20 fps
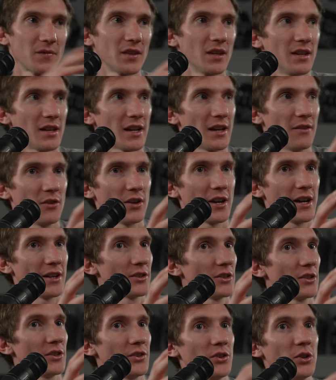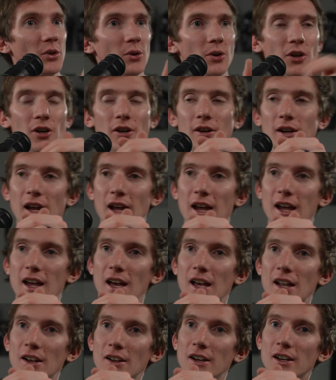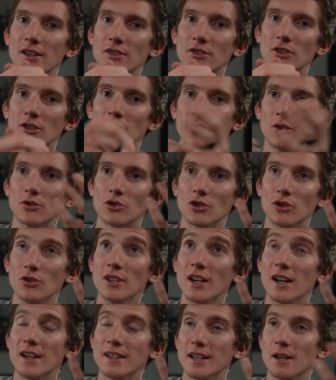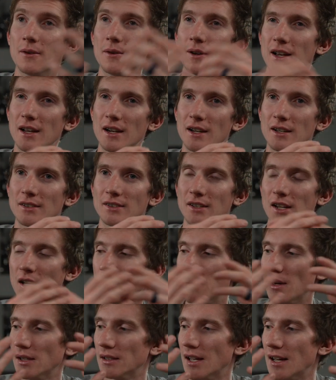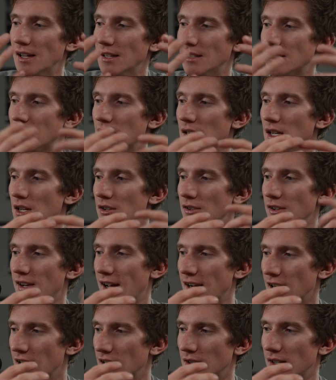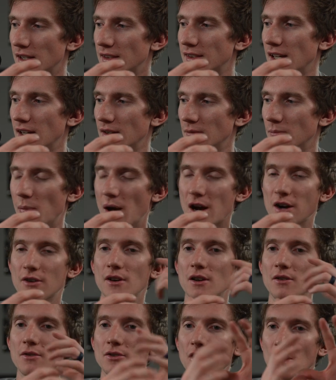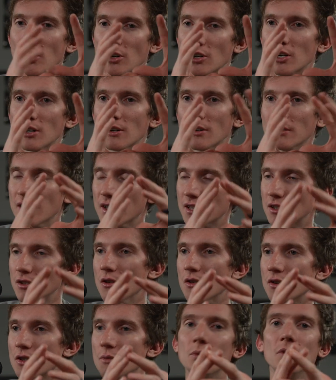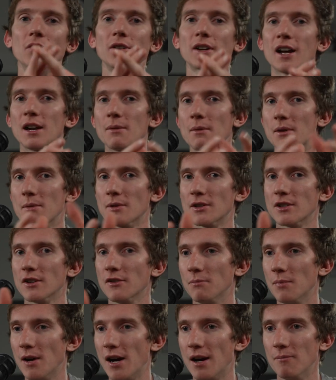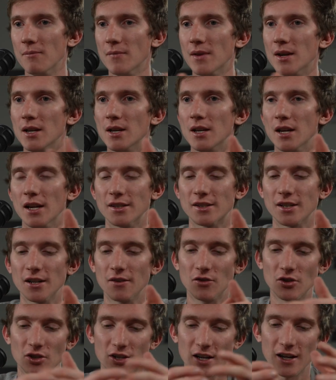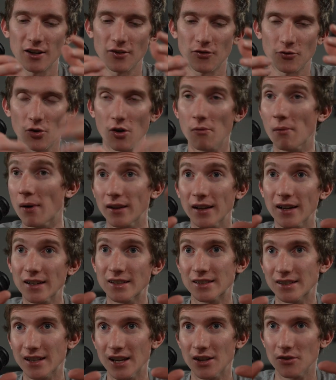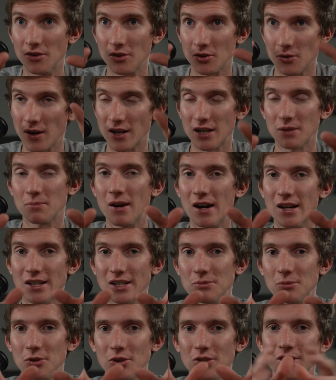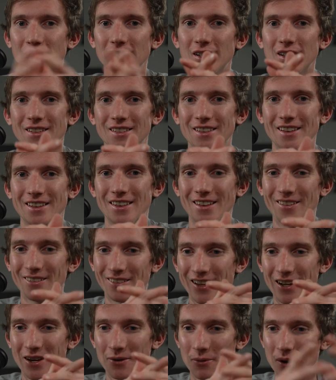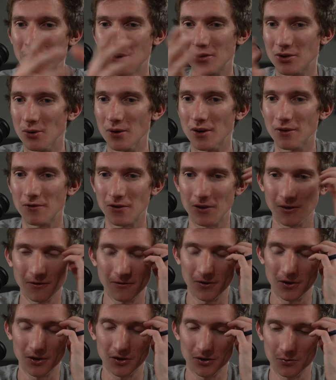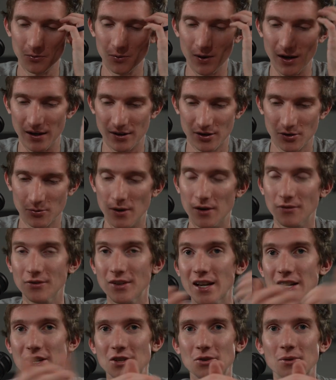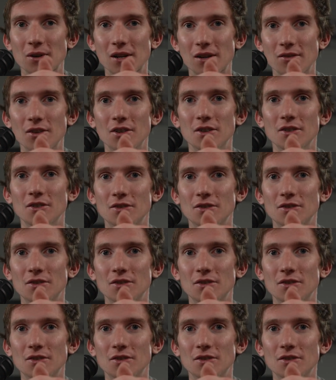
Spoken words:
I gave you guys a little tour and also showed you guys how I kind of set up my lights to kind of get that background darker and less noticeable and kind of make myself pop instead of just kind of throwing my lights together as quick as possible, like what I was doing for the first 12 days or whatever.